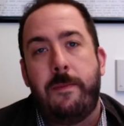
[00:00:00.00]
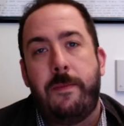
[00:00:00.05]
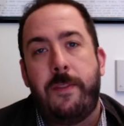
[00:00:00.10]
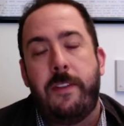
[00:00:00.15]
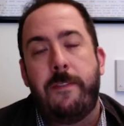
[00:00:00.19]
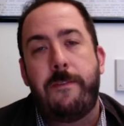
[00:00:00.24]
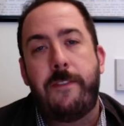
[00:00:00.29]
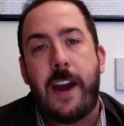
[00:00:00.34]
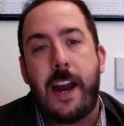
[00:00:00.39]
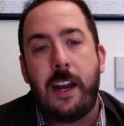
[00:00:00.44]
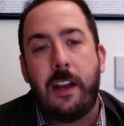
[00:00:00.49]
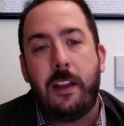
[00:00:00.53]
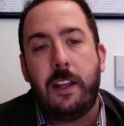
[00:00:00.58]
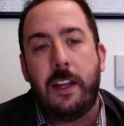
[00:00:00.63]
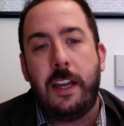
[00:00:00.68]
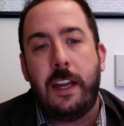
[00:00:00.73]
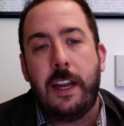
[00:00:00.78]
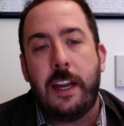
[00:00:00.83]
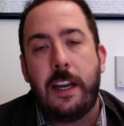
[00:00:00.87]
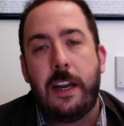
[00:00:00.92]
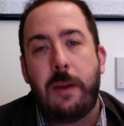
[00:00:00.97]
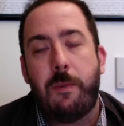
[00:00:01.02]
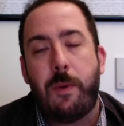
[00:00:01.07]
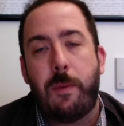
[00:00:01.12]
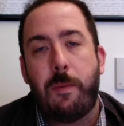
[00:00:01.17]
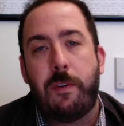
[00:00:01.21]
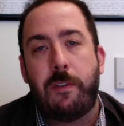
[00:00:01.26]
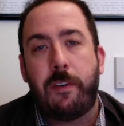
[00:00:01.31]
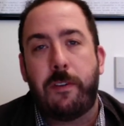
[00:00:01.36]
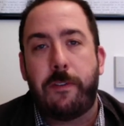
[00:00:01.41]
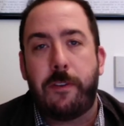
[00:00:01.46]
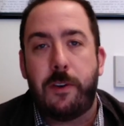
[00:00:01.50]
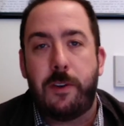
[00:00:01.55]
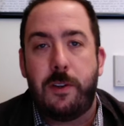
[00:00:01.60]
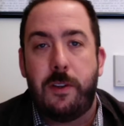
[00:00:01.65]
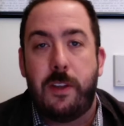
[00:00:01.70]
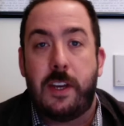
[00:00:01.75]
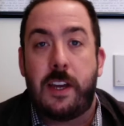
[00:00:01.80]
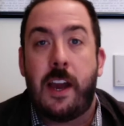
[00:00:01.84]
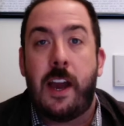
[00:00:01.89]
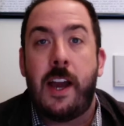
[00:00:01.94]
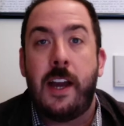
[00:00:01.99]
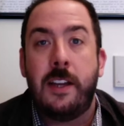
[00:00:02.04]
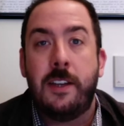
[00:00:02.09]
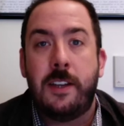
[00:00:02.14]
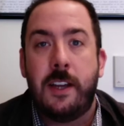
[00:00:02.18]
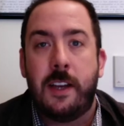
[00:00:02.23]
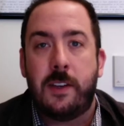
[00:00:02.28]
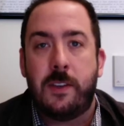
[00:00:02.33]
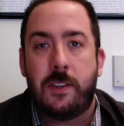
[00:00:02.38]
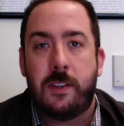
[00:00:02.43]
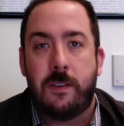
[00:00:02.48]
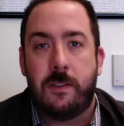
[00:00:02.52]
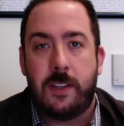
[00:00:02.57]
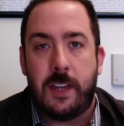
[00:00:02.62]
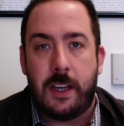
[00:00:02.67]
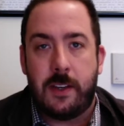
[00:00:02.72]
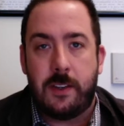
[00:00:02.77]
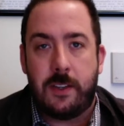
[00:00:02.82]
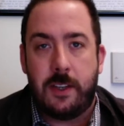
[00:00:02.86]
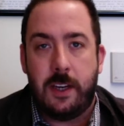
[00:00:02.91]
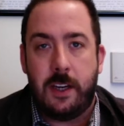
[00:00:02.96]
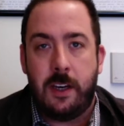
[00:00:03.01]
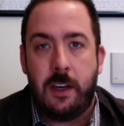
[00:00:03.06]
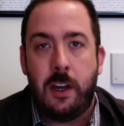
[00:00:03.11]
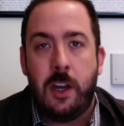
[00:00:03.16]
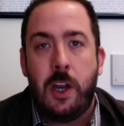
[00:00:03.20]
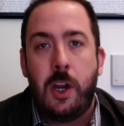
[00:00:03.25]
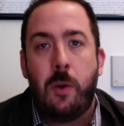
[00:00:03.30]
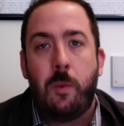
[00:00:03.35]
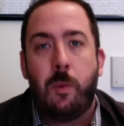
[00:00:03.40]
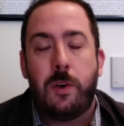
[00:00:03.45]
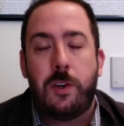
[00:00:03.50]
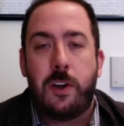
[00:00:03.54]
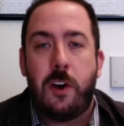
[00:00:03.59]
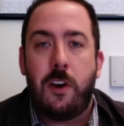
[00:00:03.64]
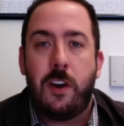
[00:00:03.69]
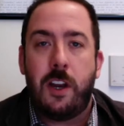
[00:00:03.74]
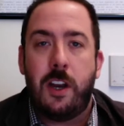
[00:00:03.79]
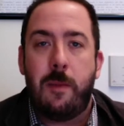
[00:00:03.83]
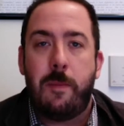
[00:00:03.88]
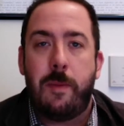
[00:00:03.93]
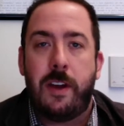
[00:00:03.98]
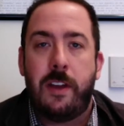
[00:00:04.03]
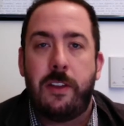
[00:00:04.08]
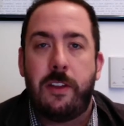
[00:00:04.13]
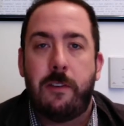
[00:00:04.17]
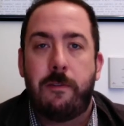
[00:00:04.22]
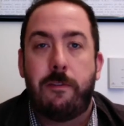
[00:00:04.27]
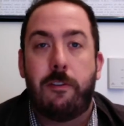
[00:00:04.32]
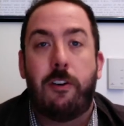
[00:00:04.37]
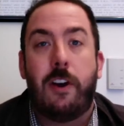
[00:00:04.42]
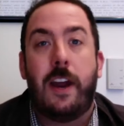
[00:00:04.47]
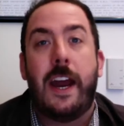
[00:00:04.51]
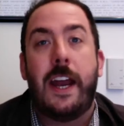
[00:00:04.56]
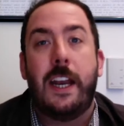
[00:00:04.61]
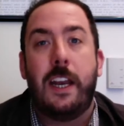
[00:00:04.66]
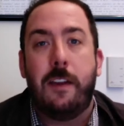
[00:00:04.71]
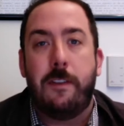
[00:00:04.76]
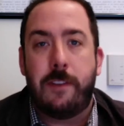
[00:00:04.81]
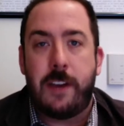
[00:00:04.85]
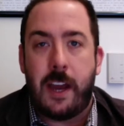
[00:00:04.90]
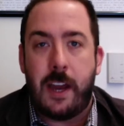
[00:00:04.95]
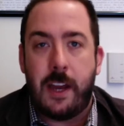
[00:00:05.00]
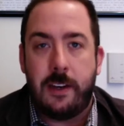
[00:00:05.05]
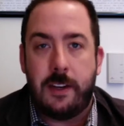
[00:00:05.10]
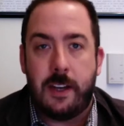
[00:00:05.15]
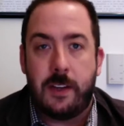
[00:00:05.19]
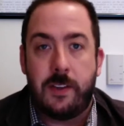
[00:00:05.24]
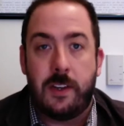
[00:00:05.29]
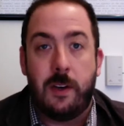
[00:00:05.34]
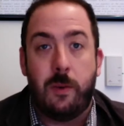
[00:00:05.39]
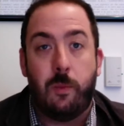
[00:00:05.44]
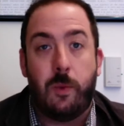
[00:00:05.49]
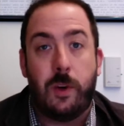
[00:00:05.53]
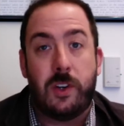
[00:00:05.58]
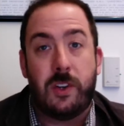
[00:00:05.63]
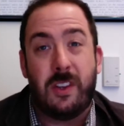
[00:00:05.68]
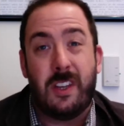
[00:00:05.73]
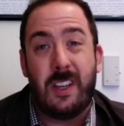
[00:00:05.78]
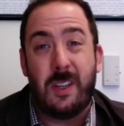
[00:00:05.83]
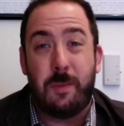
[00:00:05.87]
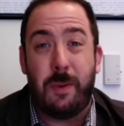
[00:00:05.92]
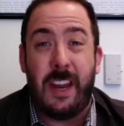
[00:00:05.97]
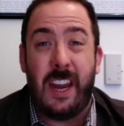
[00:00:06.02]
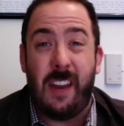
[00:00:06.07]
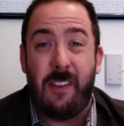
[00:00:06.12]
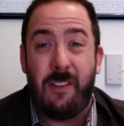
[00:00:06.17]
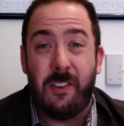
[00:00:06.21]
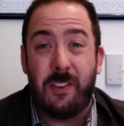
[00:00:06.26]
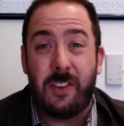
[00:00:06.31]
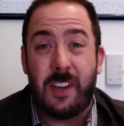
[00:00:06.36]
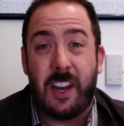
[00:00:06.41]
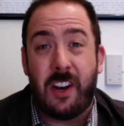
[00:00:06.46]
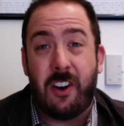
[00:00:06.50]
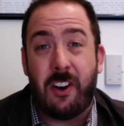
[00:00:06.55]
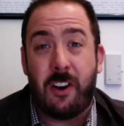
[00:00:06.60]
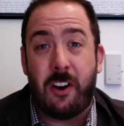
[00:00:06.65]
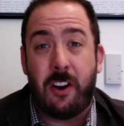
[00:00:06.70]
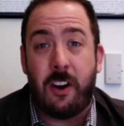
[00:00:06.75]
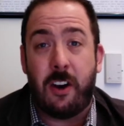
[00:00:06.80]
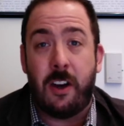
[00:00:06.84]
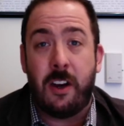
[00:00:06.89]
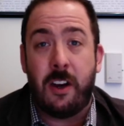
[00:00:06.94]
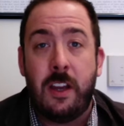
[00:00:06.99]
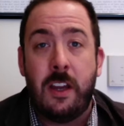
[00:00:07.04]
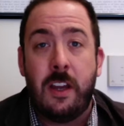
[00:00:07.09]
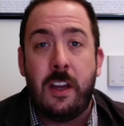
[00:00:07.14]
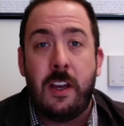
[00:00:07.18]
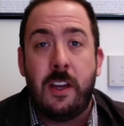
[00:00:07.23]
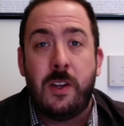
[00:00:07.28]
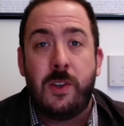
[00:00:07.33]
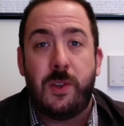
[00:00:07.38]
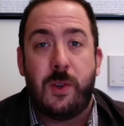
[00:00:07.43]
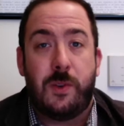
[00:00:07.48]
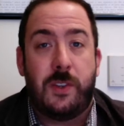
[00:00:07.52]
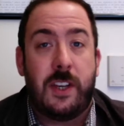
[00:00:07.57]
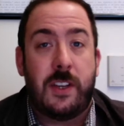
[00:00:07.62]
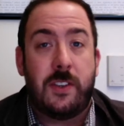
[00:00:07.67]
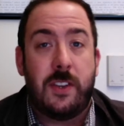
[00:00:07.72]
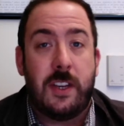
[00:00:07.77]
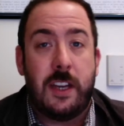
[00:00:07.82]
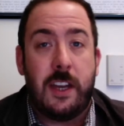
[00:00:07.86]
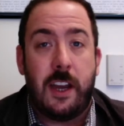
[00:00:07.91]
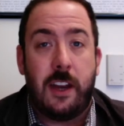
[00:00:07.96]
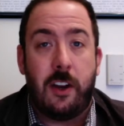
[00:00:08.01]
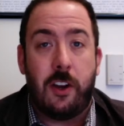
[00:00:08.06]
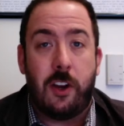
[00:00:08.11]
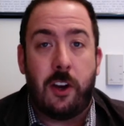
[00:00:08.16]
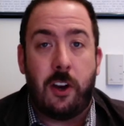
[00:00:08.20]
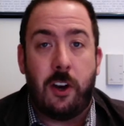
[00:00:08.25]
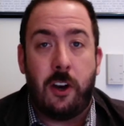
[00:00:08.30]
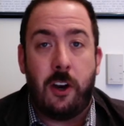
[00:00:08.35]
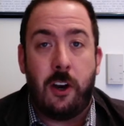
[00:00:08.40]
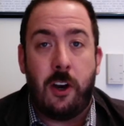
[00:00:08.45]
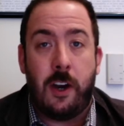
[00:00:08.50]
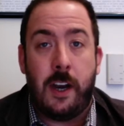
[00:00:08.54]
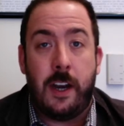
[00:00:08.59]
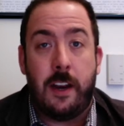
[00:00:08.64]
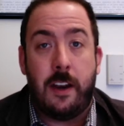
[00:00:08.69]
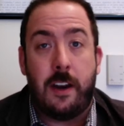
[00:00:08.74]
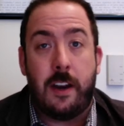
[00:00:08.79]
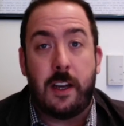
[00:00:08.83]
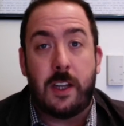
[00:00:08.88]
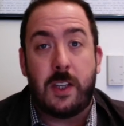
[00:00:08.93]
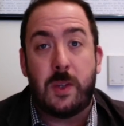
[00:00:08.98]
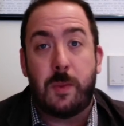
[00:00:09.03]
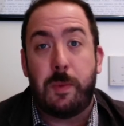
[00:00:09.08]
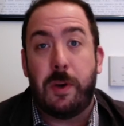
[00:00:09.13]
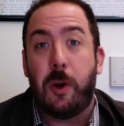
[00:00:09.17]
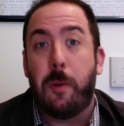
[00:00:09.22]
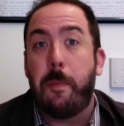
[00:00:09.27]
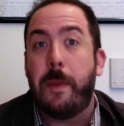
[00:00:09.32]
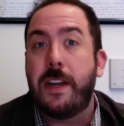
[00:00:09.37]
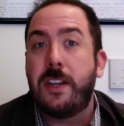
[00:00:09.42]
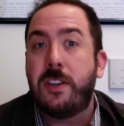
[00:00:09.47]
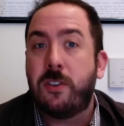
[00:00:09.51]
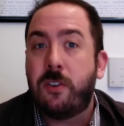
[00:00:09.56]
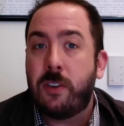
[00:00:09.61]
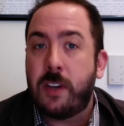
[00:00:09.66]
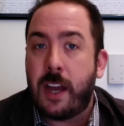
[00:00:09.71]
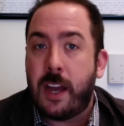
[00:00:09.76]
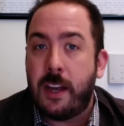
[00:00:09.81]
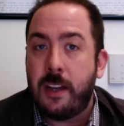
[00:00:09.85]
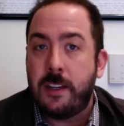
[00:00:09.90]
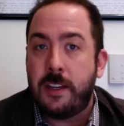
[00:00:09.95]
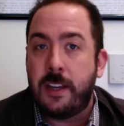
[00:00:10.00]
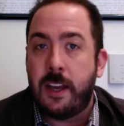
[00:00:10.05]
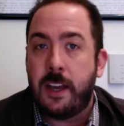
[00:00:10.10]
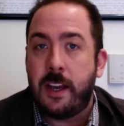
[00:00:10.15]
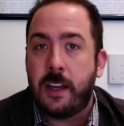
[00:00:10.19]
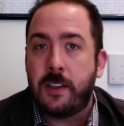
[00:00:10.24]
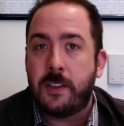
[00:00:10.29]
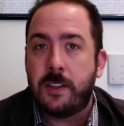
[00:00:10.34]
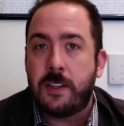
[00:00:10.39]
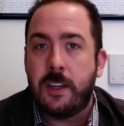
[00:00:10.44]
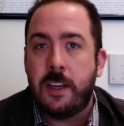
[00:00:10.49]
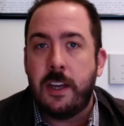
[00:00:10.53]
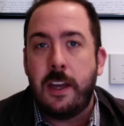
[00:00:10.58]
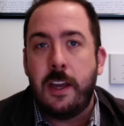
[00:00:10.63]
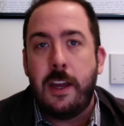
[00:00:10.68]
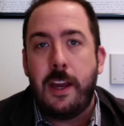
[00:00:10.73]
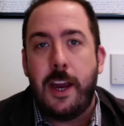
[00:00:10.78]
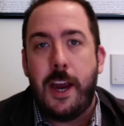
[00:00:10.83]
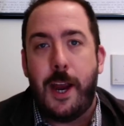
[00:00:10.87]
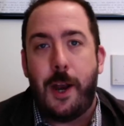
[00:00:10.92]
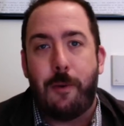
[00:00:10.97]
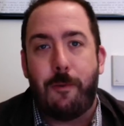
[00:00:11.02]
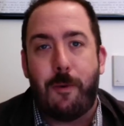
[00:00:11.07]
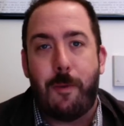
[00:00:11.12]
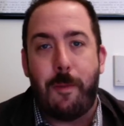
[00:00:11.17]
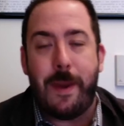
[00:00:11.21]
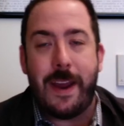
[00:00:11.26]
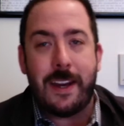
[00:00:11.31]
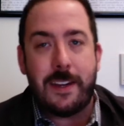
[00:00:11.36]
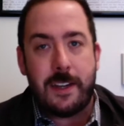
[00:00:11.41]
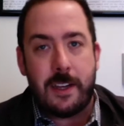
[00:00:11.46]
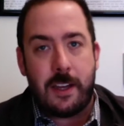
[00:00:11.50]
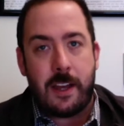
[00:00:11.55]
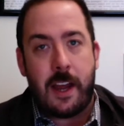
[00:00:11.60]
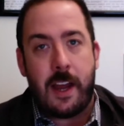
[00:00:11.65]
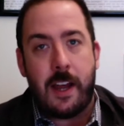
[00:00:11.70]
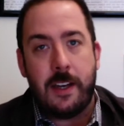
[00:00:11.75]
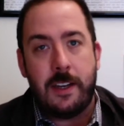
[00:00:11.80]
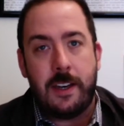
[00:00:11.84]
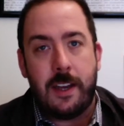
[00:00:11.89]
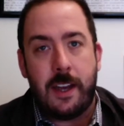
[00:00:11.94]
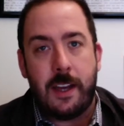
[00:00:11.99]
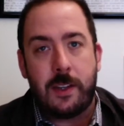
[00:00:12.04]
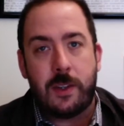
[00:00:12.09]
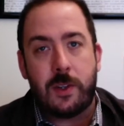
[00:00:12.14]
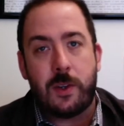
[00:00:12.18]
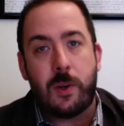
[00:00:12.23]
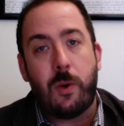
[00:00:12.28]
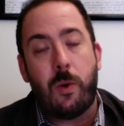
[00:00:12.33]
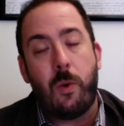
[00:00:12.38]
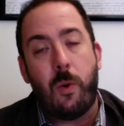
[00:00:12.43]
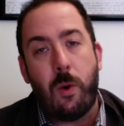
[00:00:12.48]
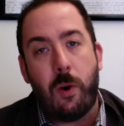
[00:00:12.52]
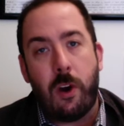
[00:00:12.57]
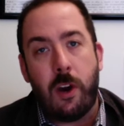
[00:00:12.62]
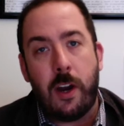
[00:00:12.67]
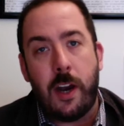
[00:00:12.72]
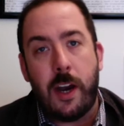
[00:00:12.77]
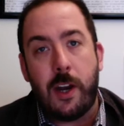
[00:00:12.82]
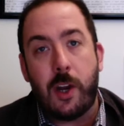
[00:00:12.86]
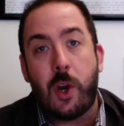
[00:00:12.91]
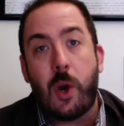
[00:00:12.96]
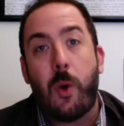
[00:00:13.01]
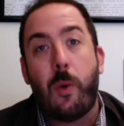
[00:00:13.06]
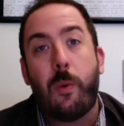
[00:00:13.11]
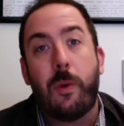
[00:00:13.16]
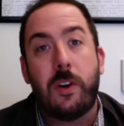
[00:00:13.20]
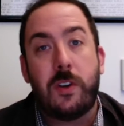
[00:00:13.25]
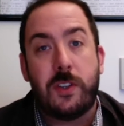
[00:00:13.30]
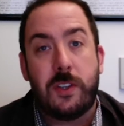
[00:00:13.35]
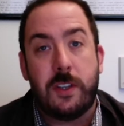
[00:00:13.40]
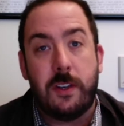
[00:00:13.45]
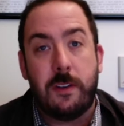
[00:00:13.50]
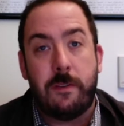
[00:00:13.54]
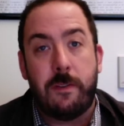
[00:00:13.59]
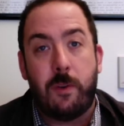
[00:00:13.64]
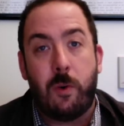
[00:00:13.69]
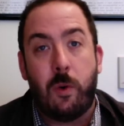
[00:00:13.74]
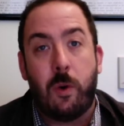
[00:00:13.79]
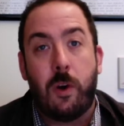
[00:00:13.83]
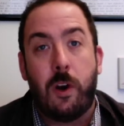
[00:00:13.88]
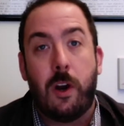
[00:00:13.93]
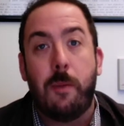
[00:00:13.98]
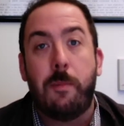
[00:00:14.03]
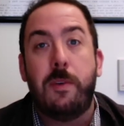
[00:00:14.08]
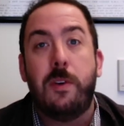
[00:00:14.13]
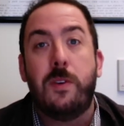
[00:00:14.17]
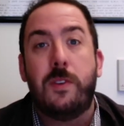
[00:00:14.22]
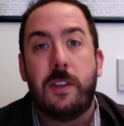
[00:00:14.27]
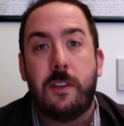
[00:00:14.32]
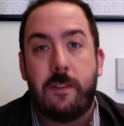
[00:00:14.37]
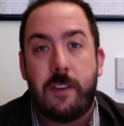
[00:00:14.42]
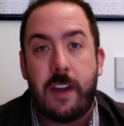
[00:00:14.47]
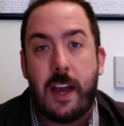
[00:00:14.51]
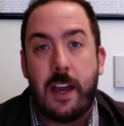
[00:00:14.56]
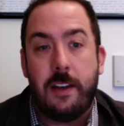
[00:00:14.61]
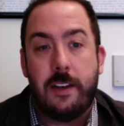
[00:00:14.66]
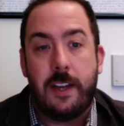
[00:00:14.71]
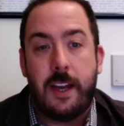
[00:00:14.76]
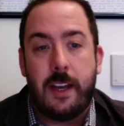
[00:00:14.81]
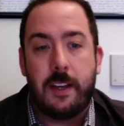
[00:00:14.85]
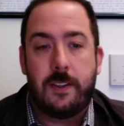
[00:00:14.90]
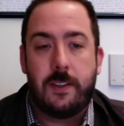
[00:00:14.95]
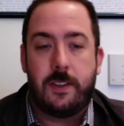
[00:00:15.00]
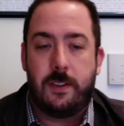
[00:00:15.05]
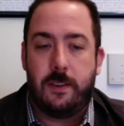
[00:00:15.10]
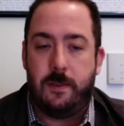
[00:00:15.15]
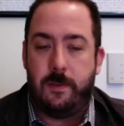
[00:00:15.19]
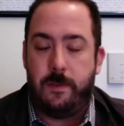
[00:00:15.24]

And finally, when we refer to the context of sexting, we're talking about the variety of contexts in which these behaviors can occur. So sexting can occur in an experimental context, in a romantic context, or in a coercive or abusive context.